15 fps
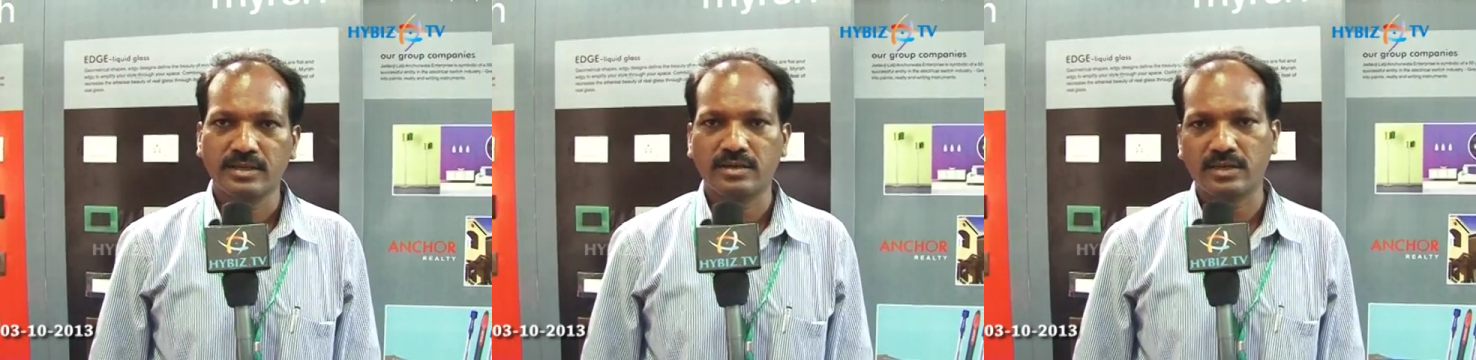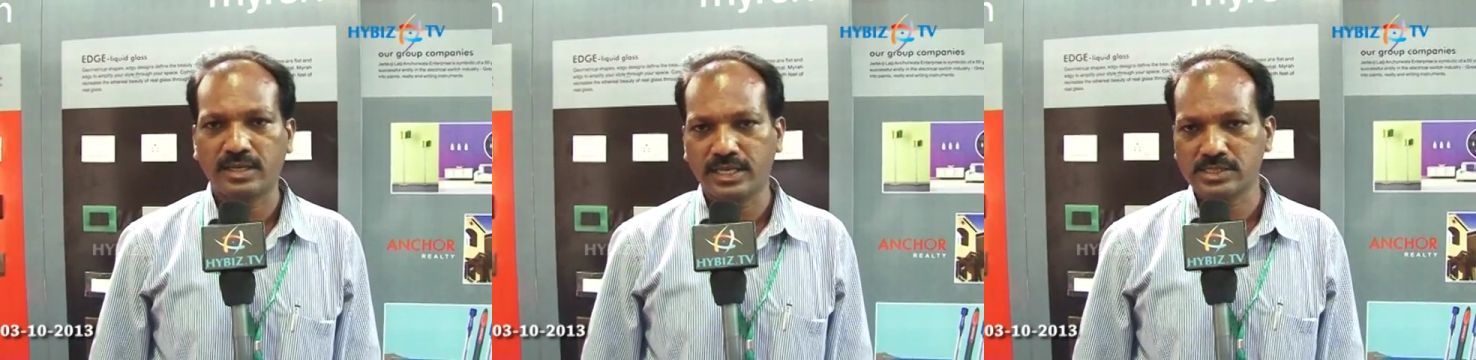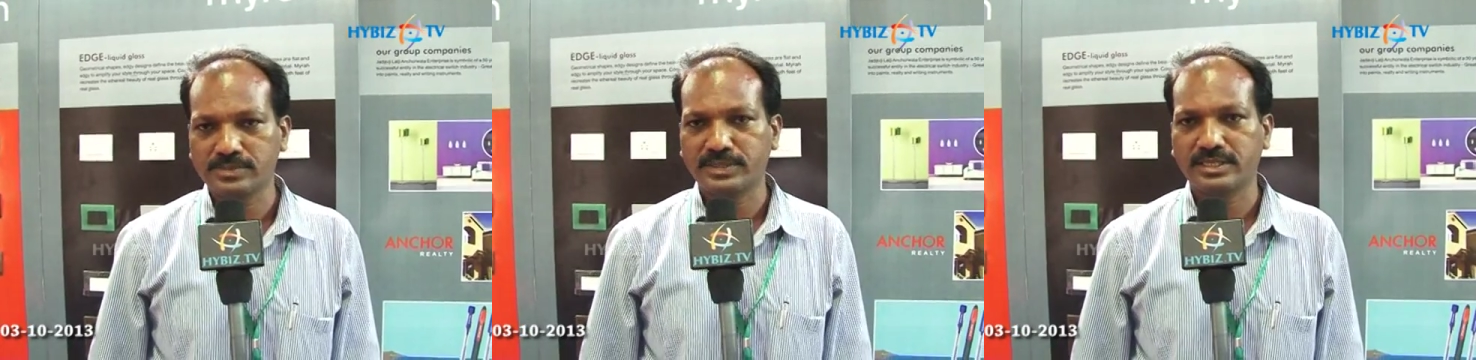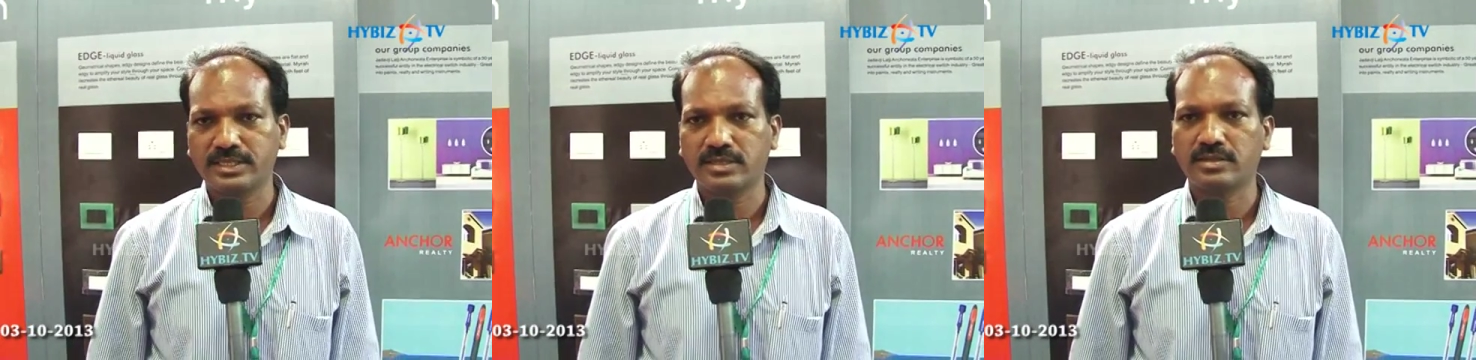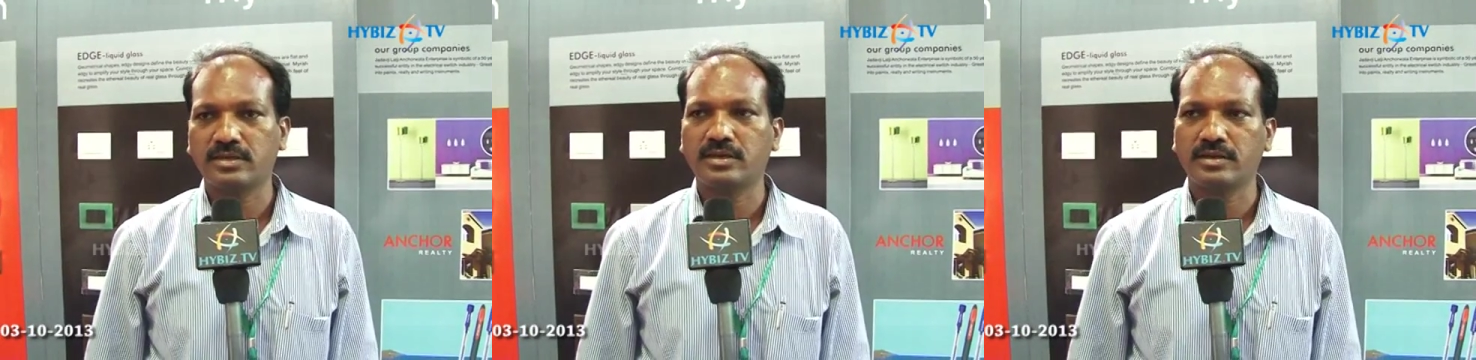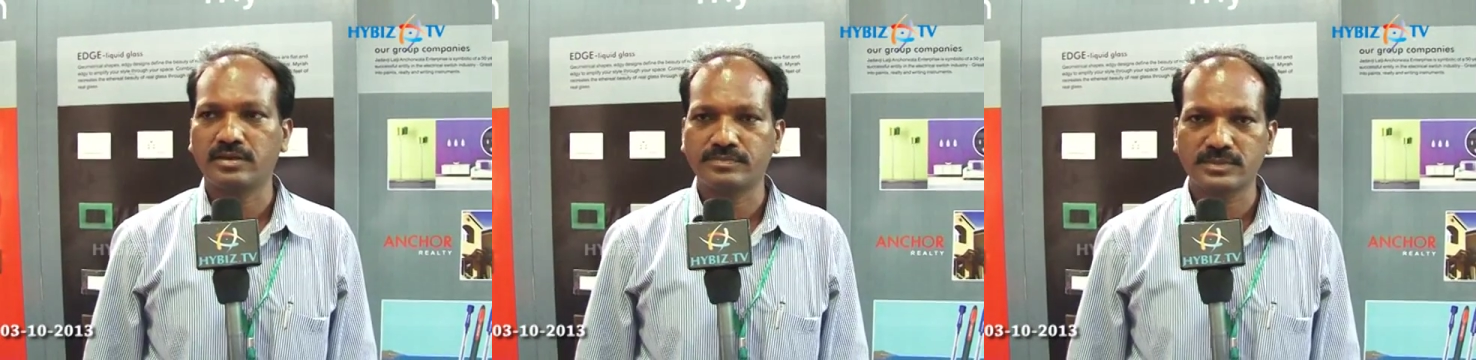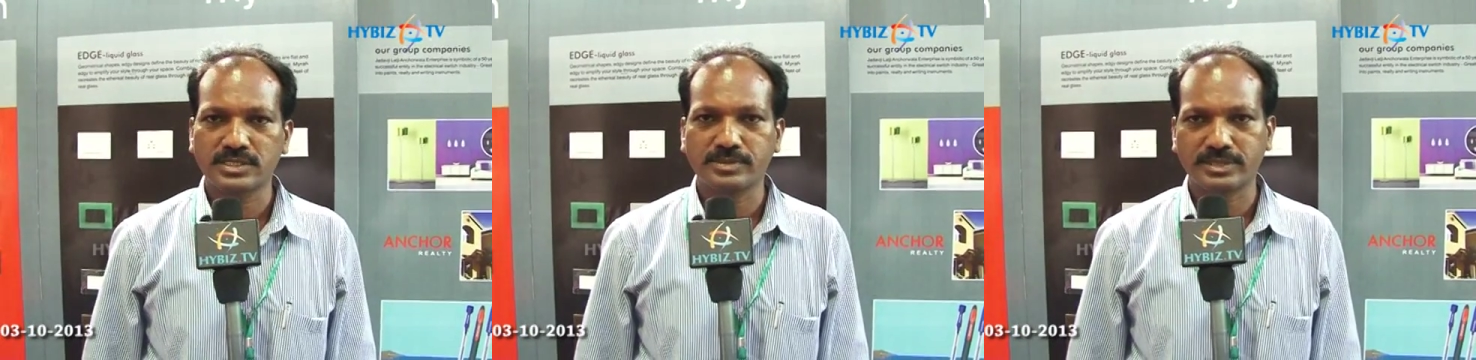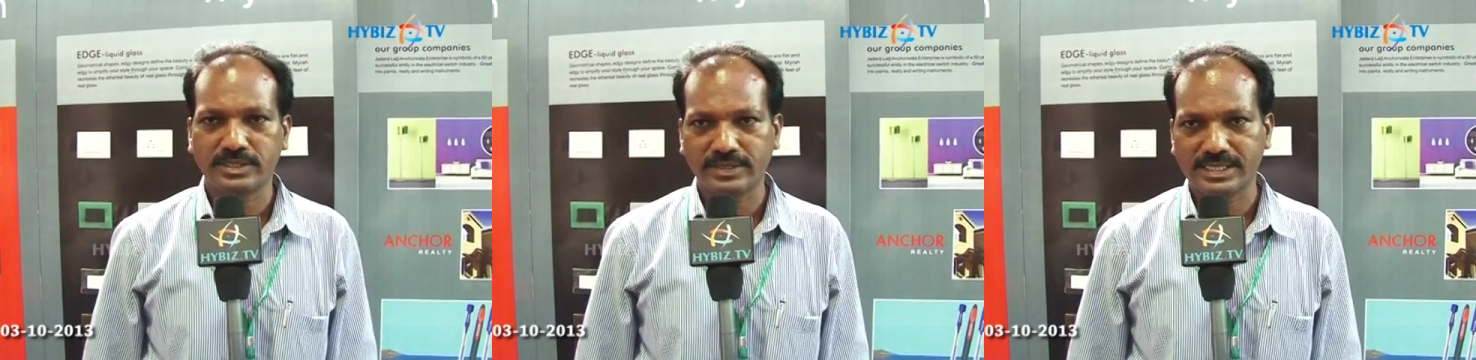uh, as per their uh,
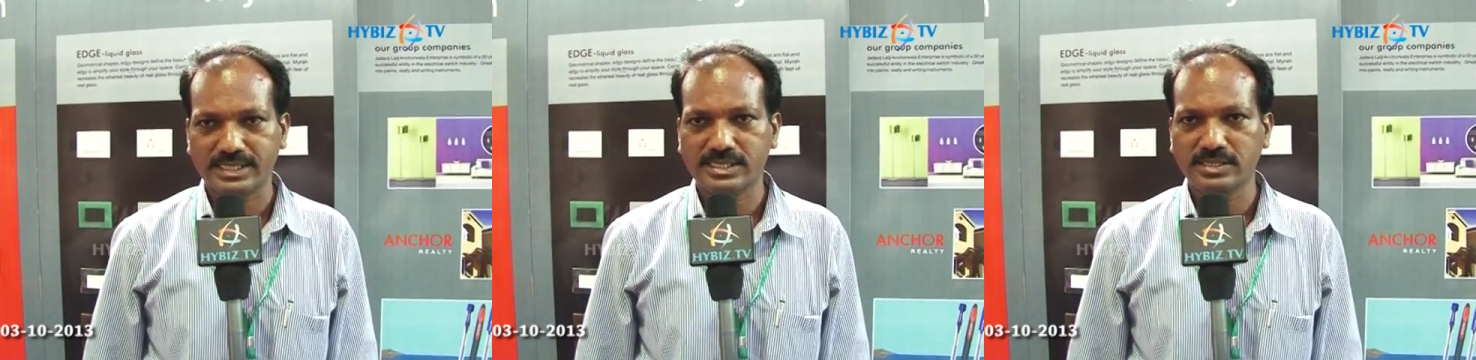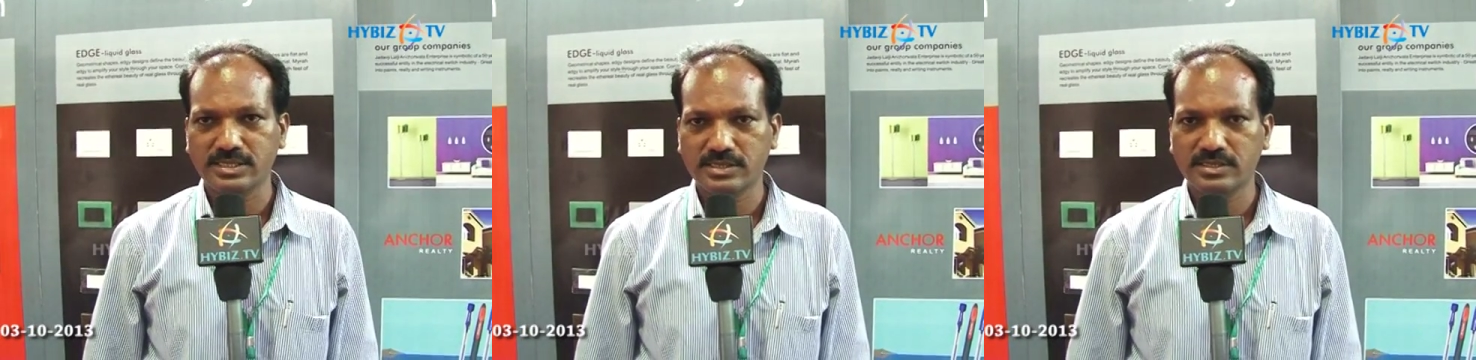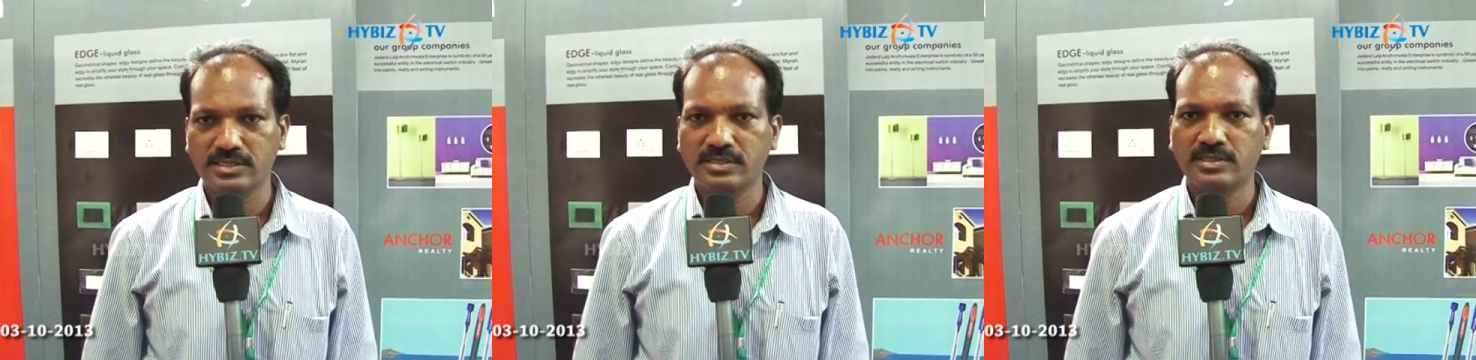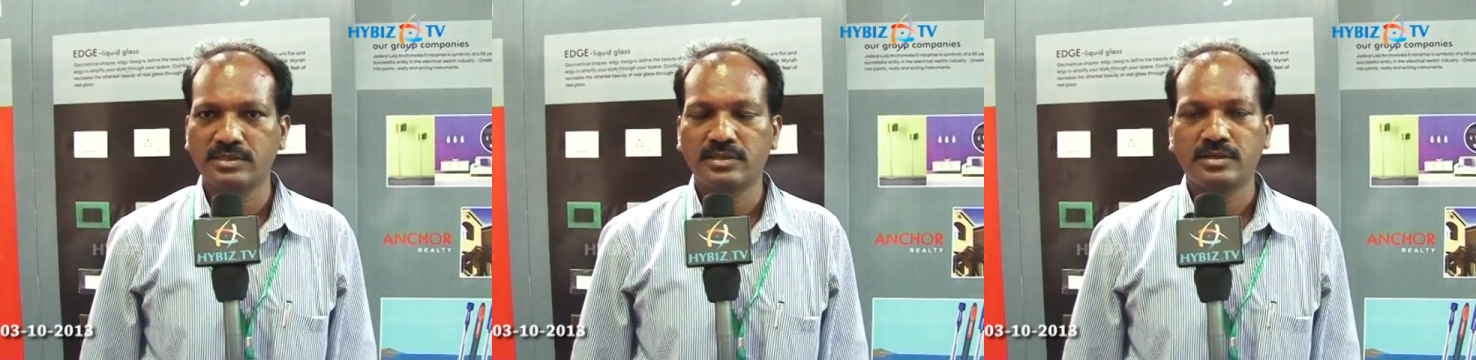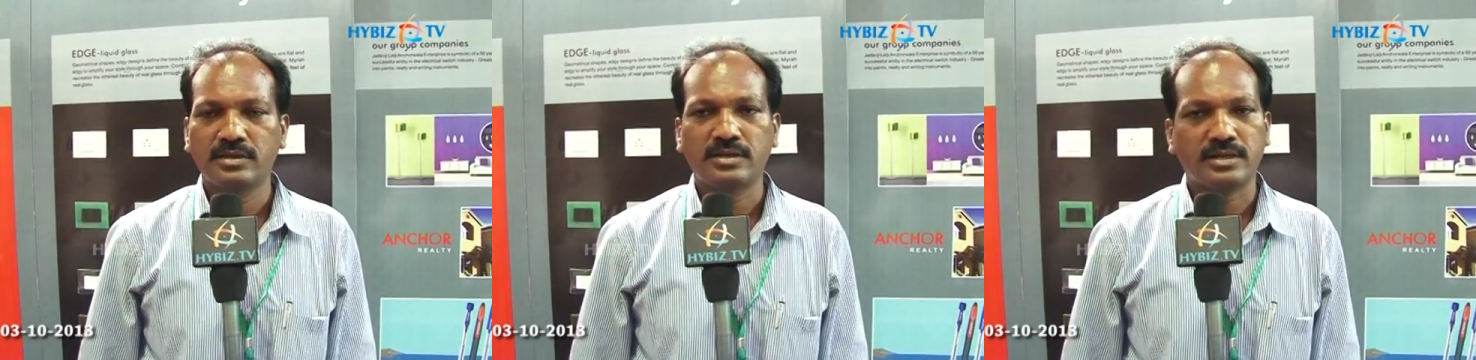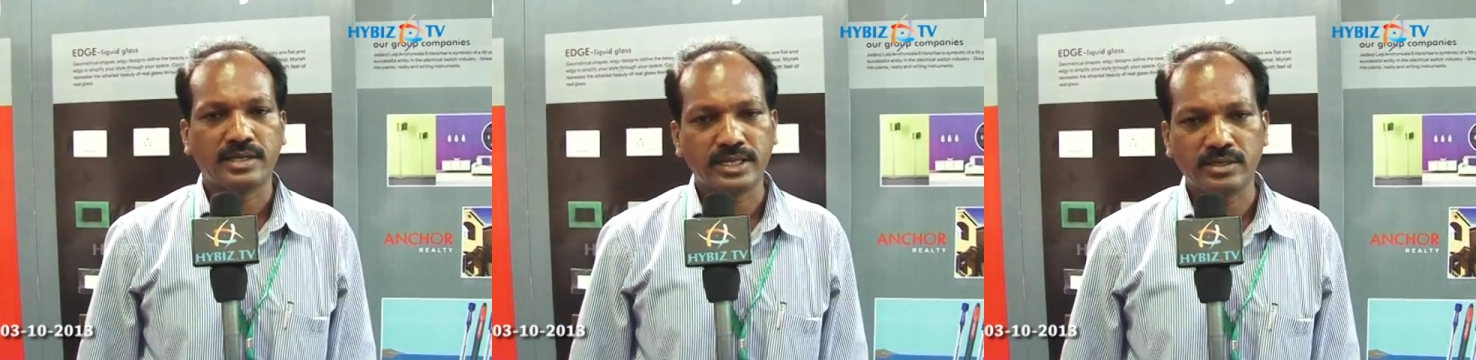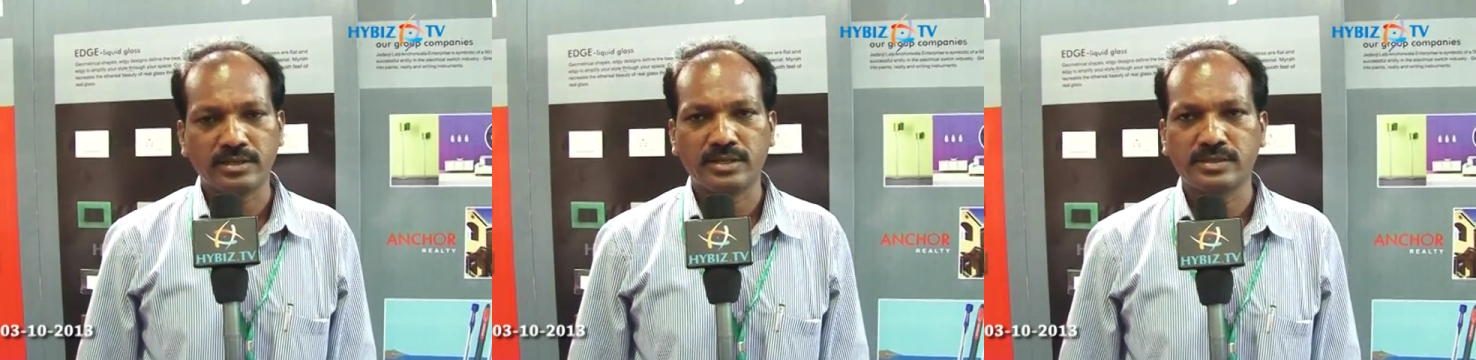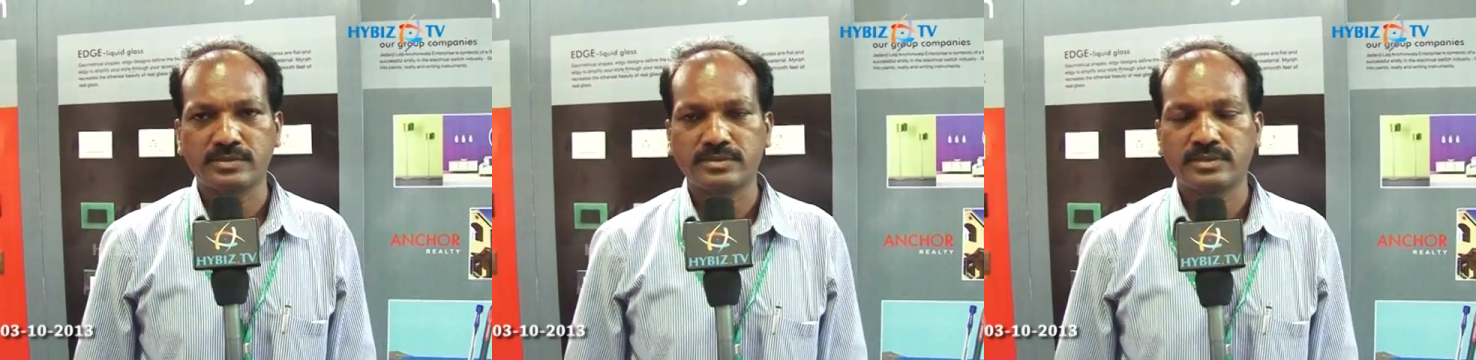specifications. And
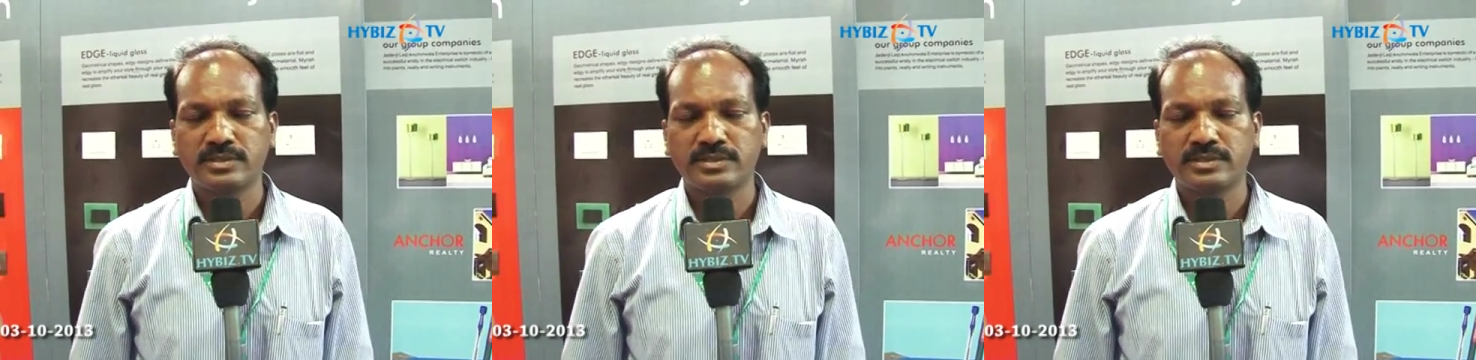uh,